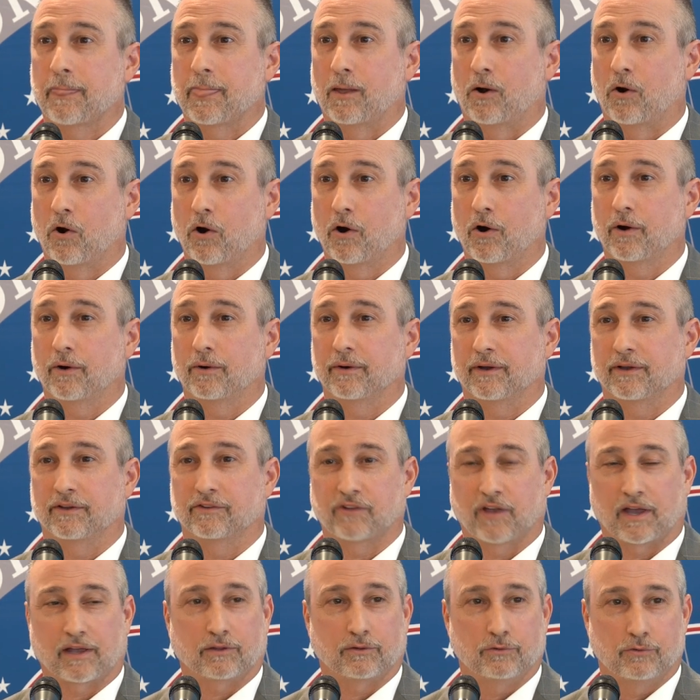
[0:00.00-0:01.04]
are
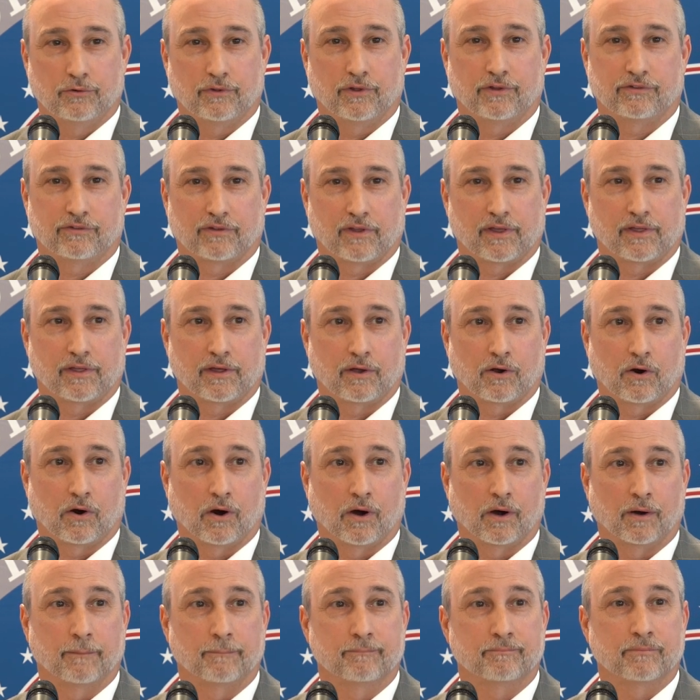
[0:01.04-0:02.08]
exactly who they say they
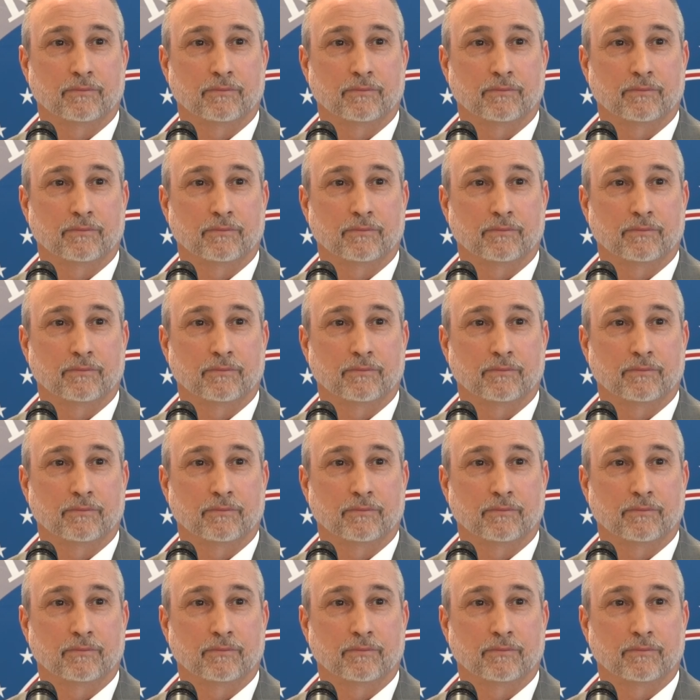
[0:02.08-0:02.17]
are.